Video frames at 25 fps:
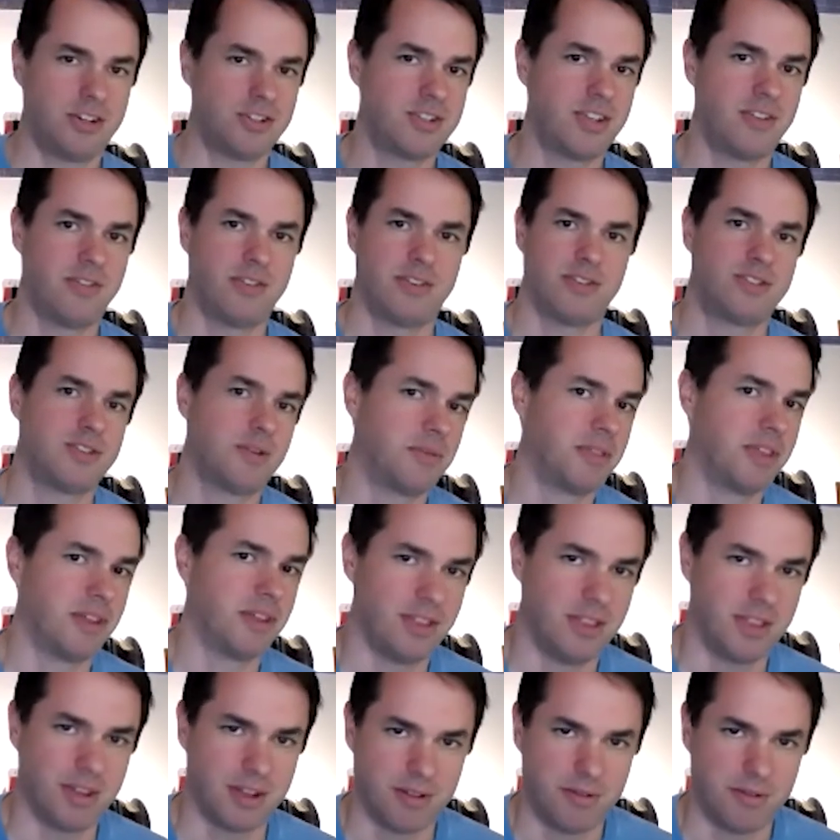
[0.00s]
Just even some of
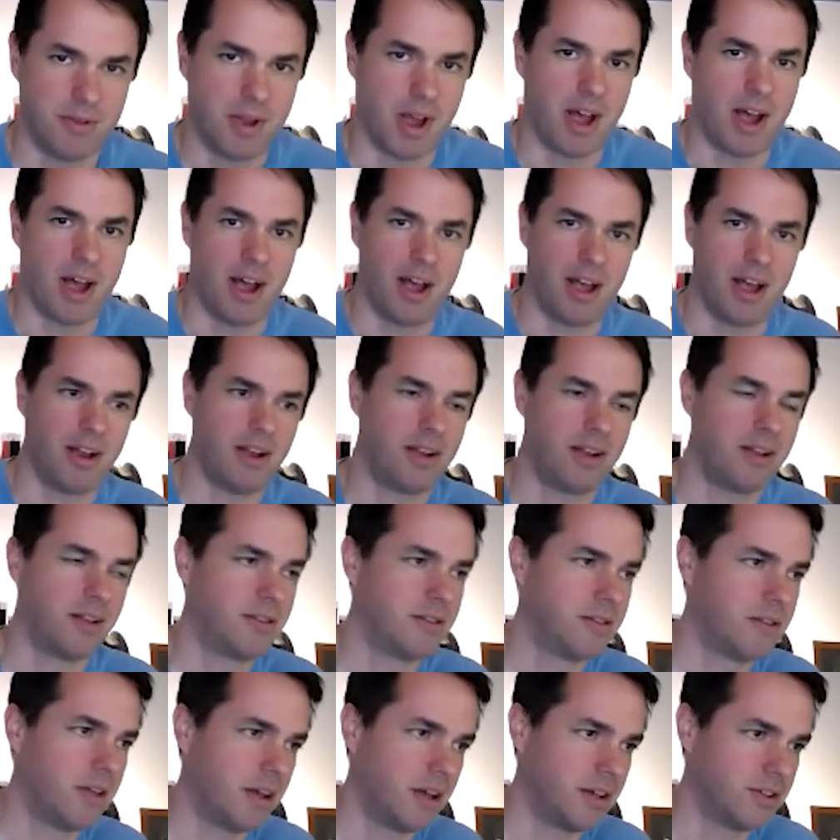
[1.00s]
the the
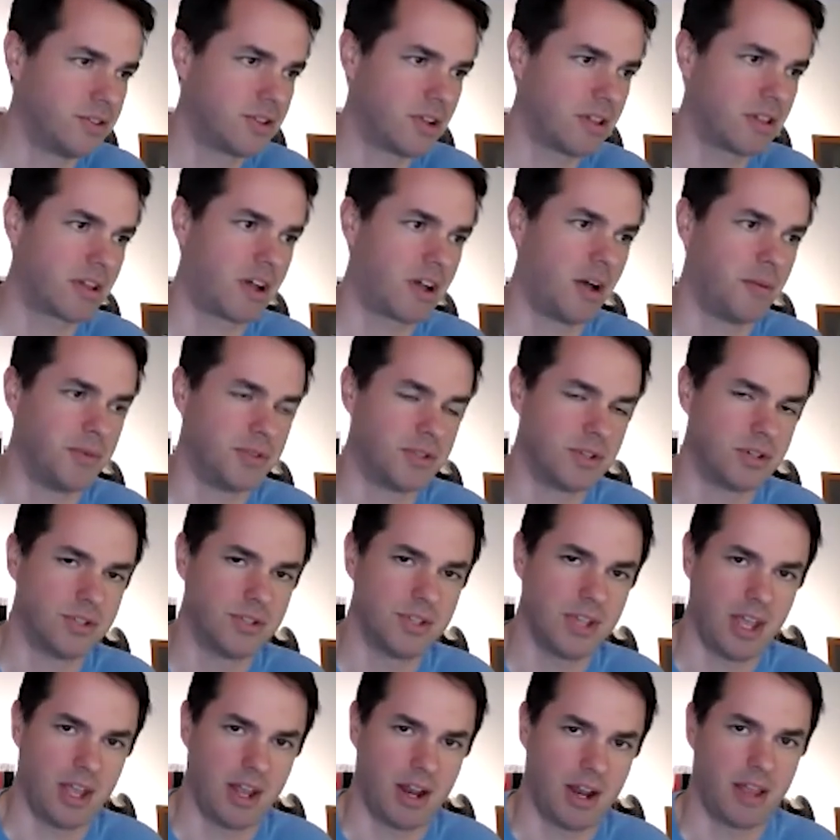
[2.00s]
uh, uh, subtle comments you're
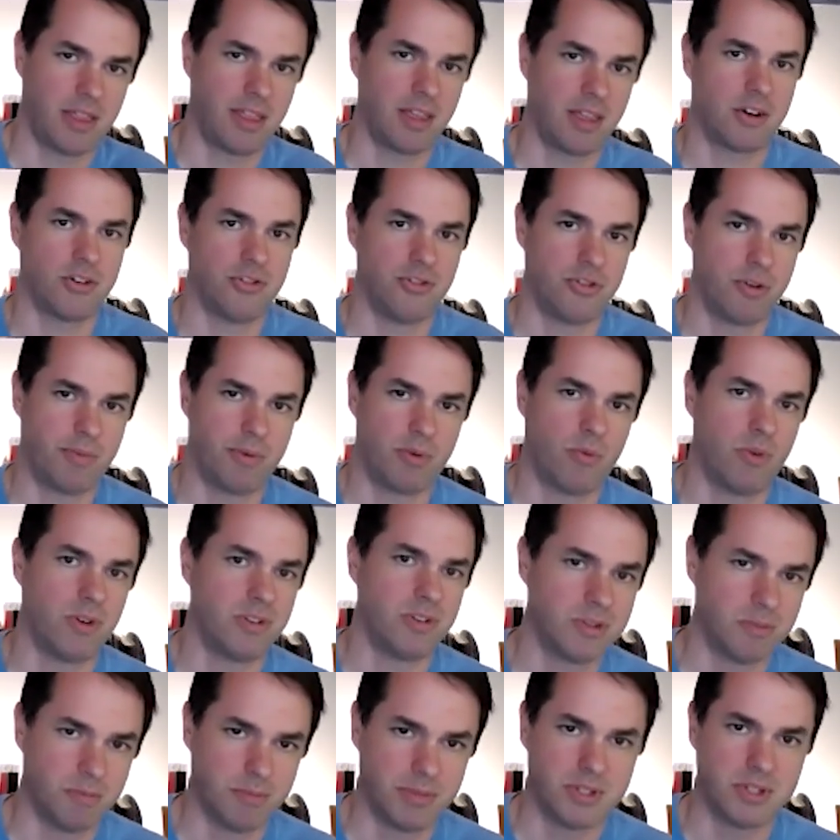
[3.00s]
saying, I think are dripping
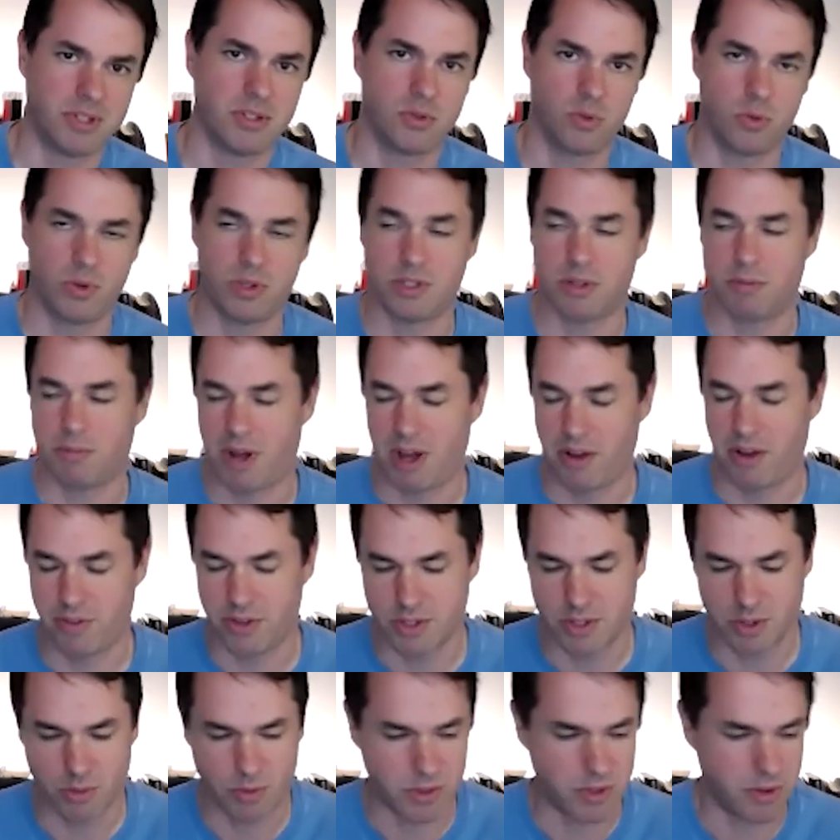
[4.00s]
with some business wisdom.
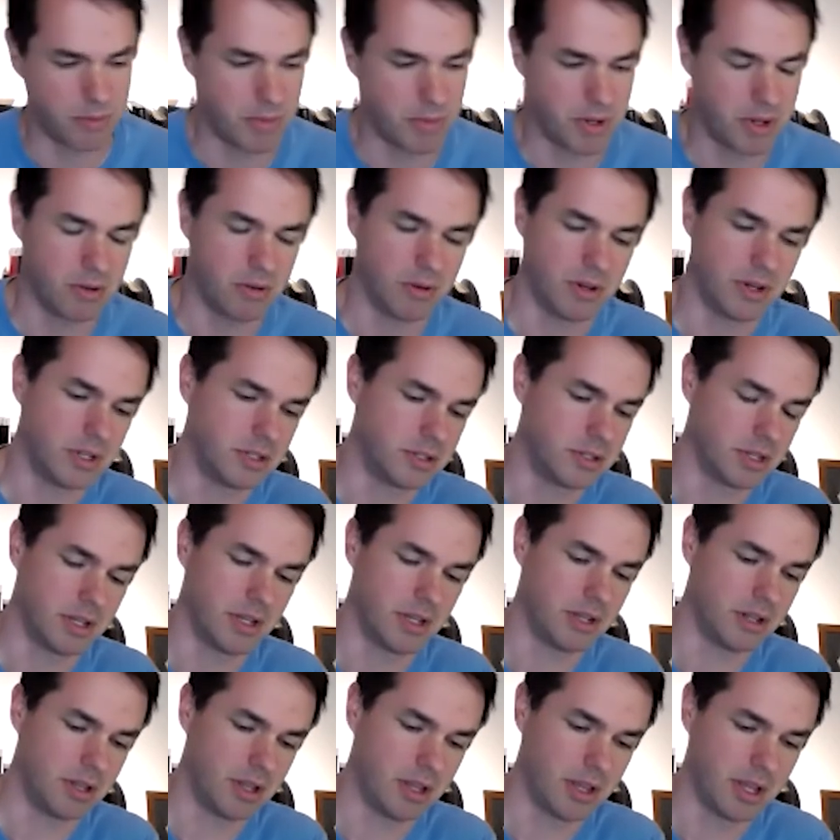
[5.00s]
Obviously, what you've been doing is
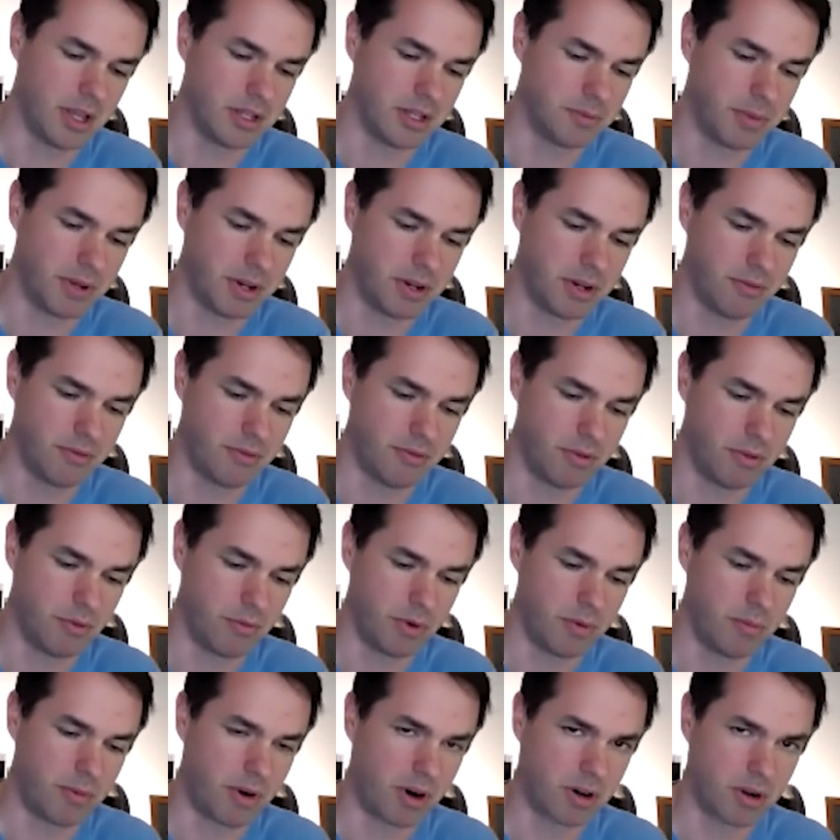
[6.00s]
has been
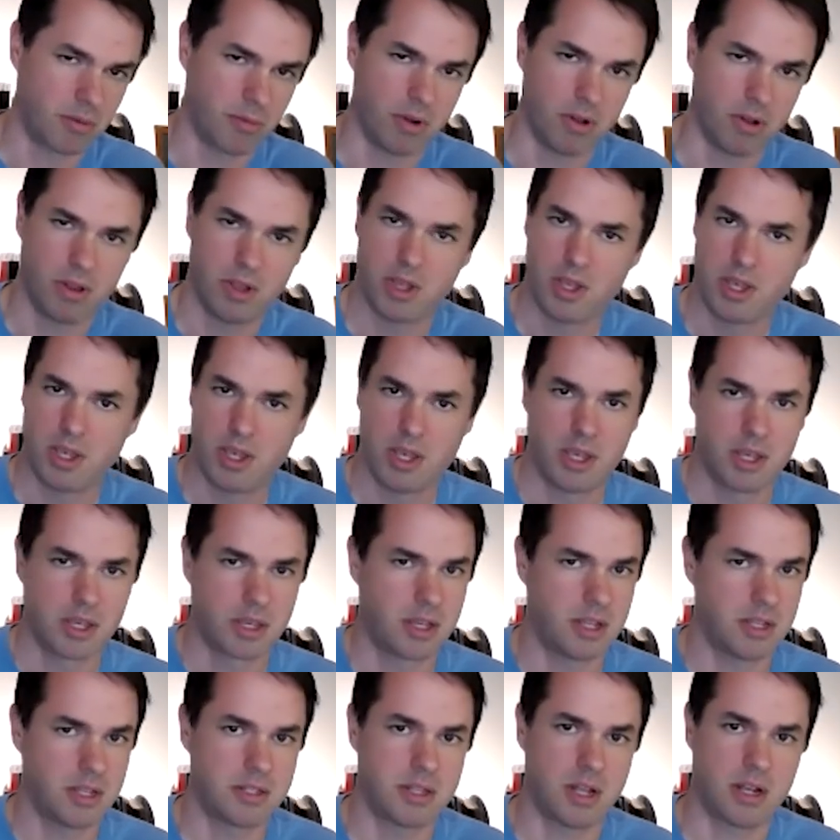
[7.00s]
remarkable.
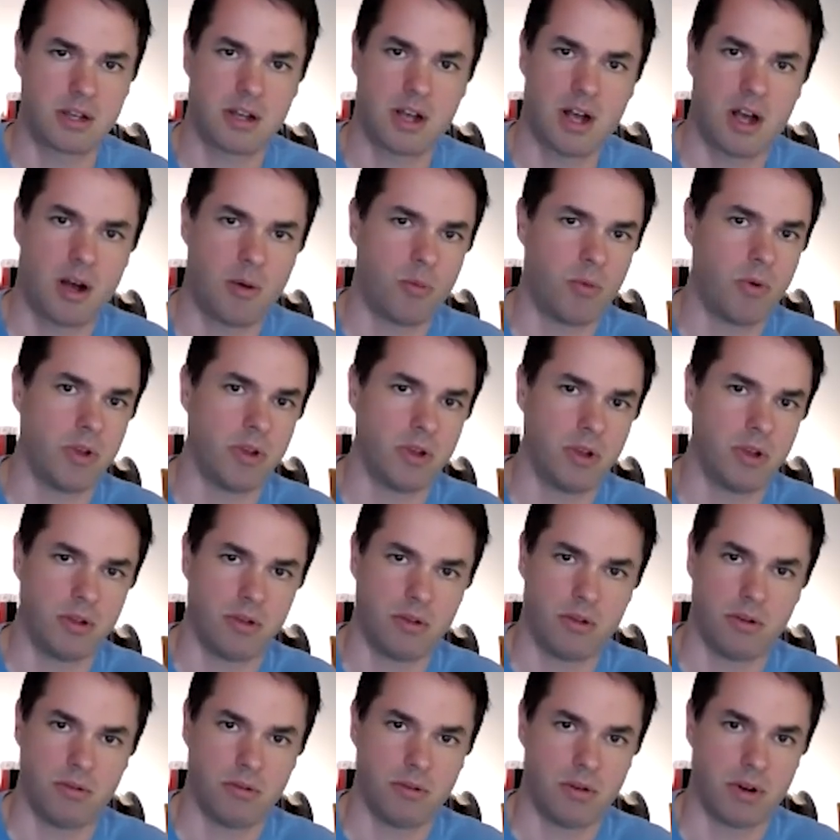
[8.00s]
Kits.com,
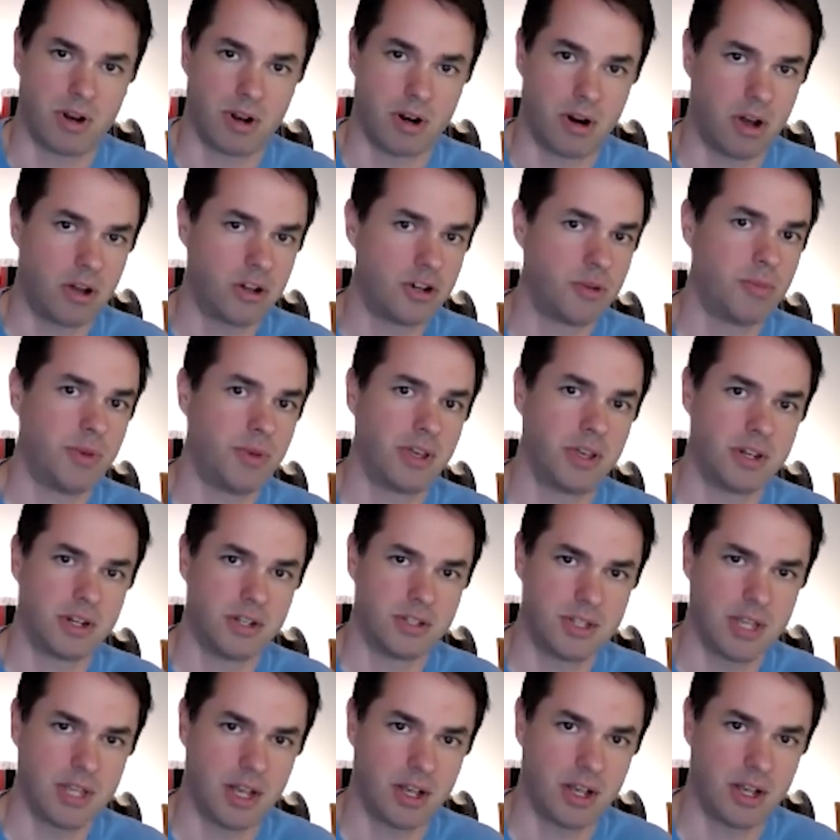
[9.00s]
you're at 100 million
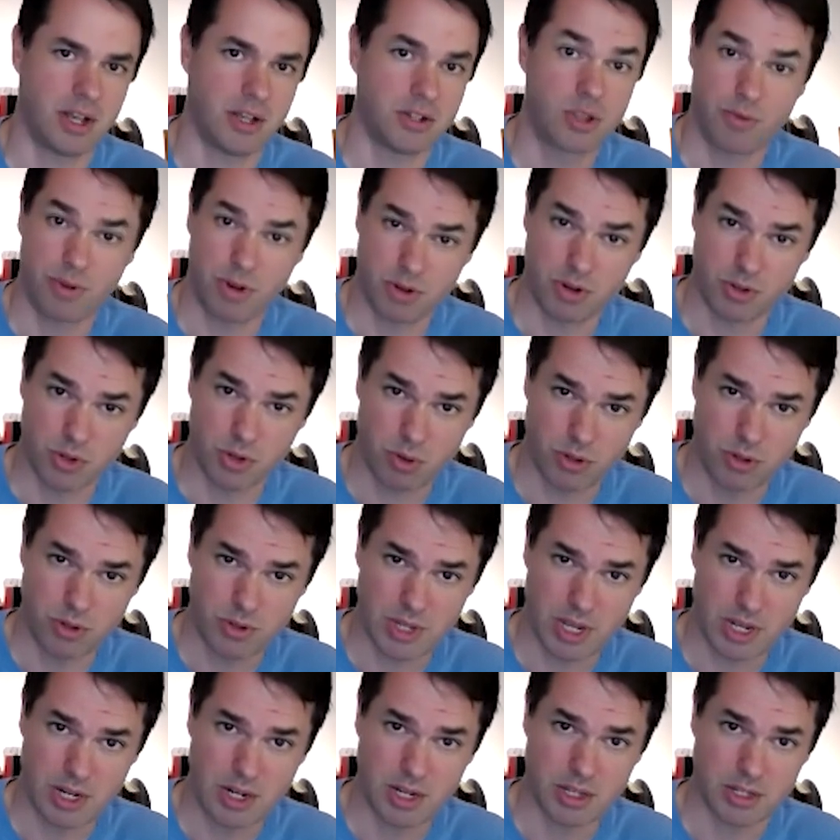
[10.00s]
in sales, three years old, you
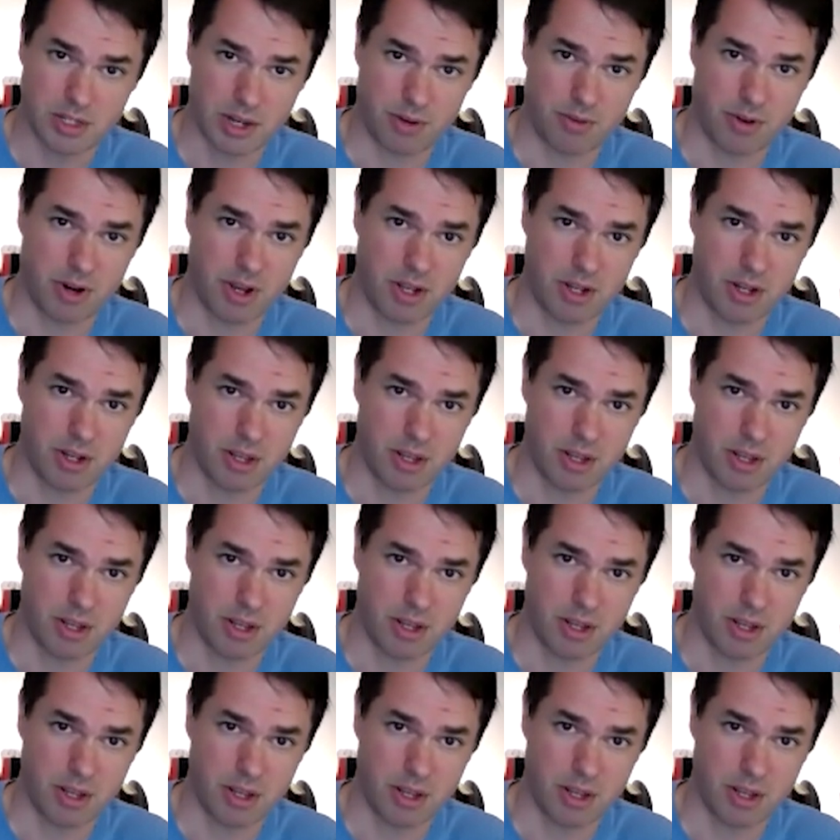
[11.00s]
said? Is that right?